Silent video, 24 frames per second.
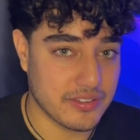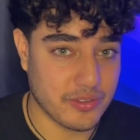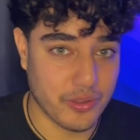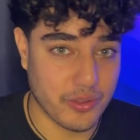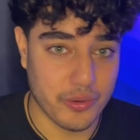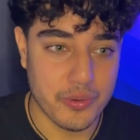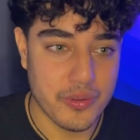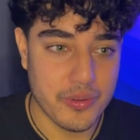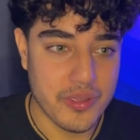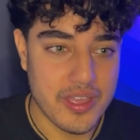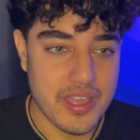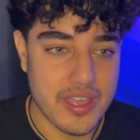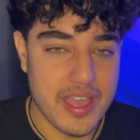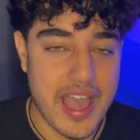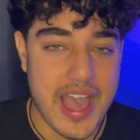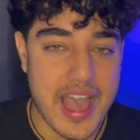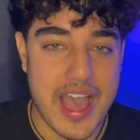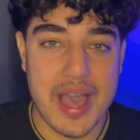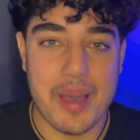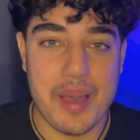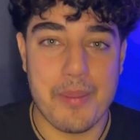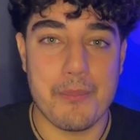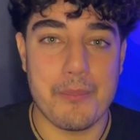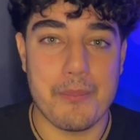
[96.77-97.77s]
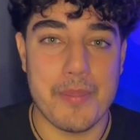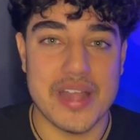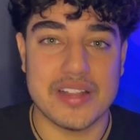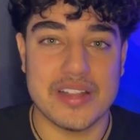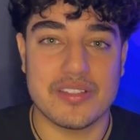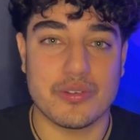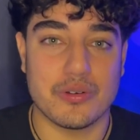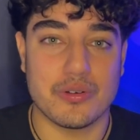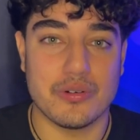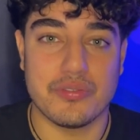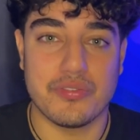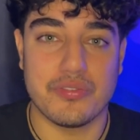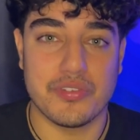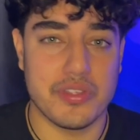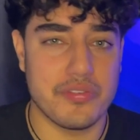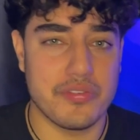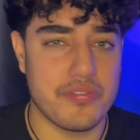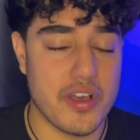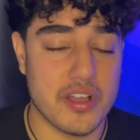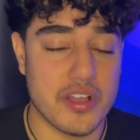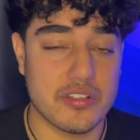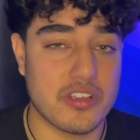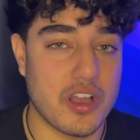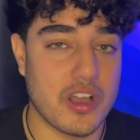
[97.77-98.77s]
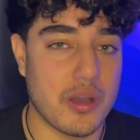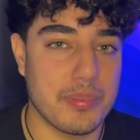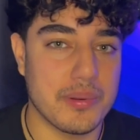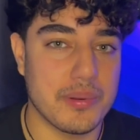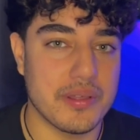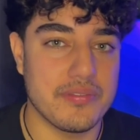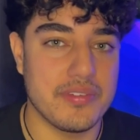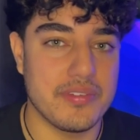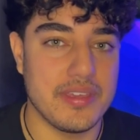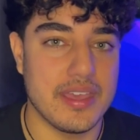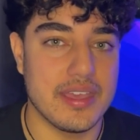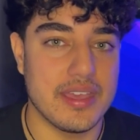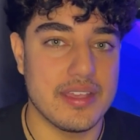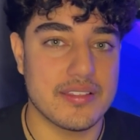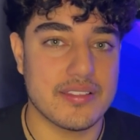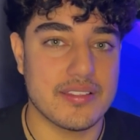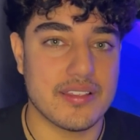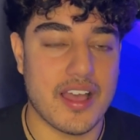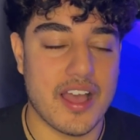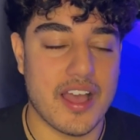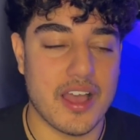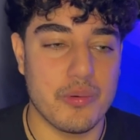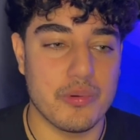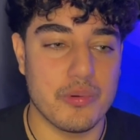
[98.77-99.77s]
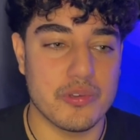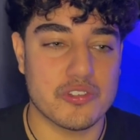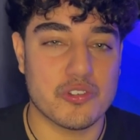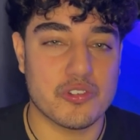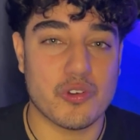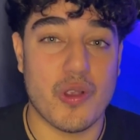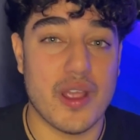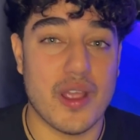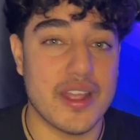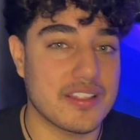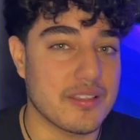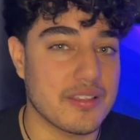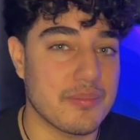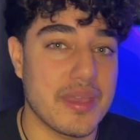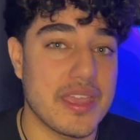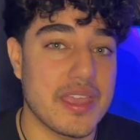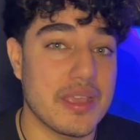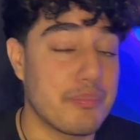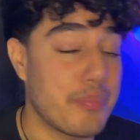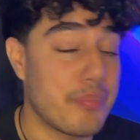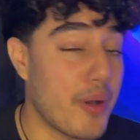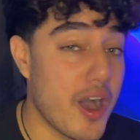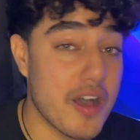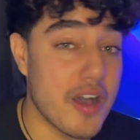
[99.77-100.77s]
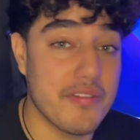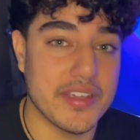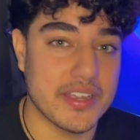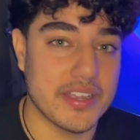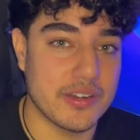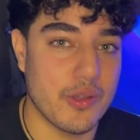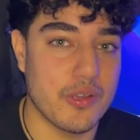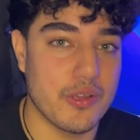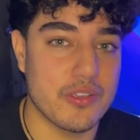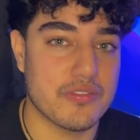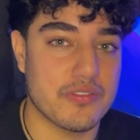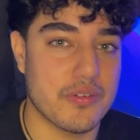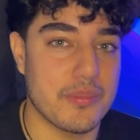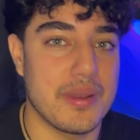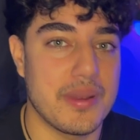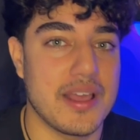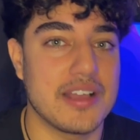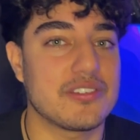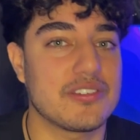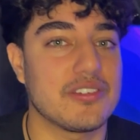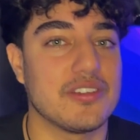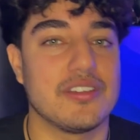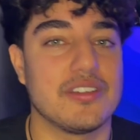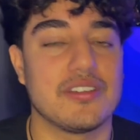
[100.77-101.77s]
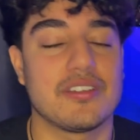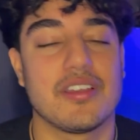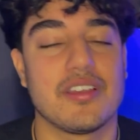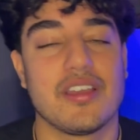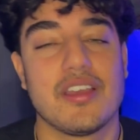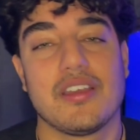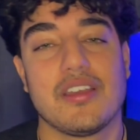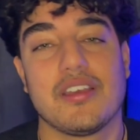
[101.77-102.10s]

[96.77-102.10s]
So, at med school for the first couple of years, I was trying to make perfect notes from lectures,